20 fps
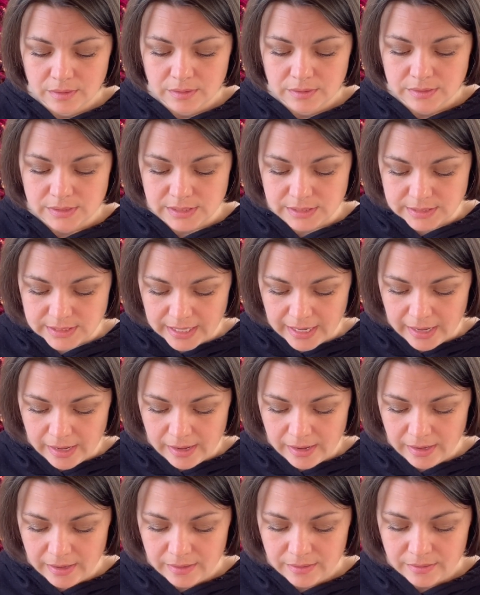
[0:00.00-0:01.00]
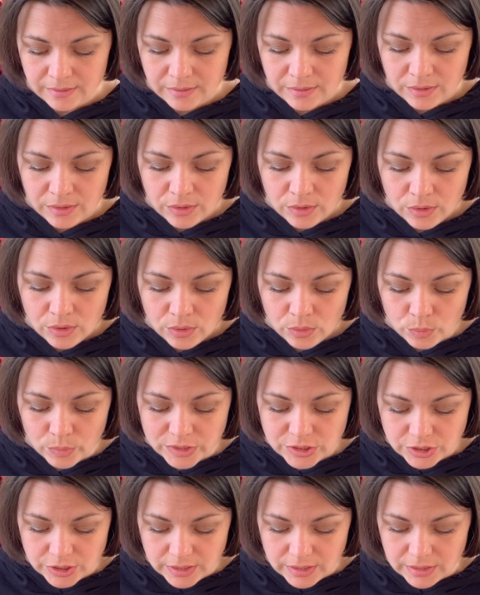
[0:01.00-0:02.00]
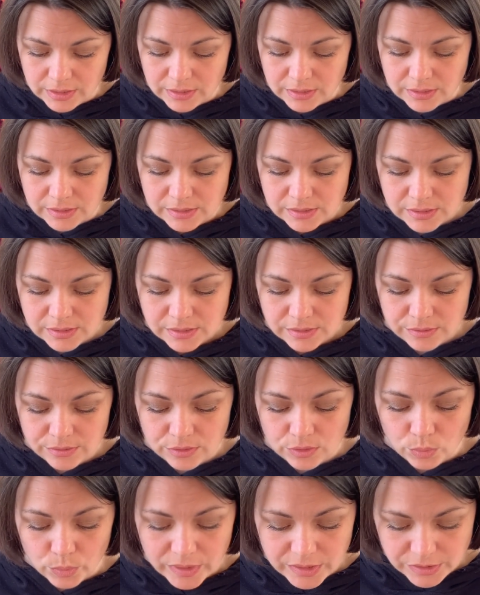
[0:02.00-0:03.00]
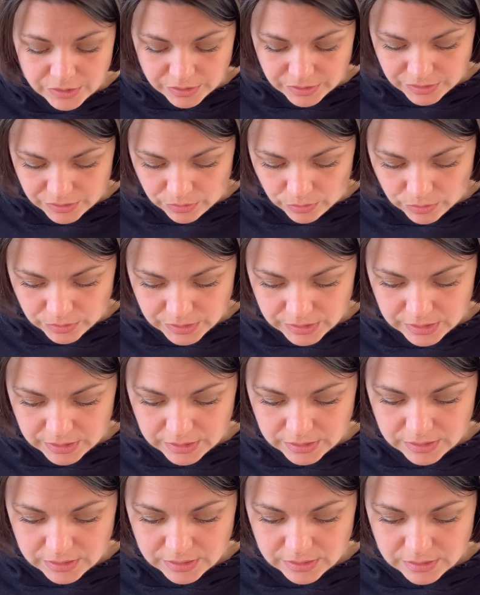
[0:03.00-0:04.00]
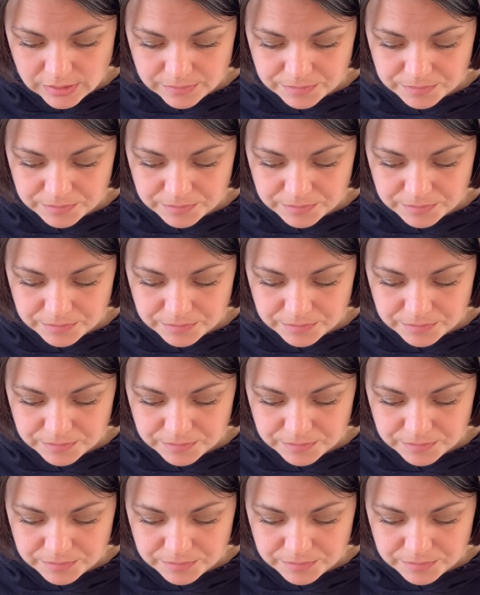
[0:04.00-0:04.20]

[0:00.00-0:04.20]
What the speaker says: today, which is the winter solstice,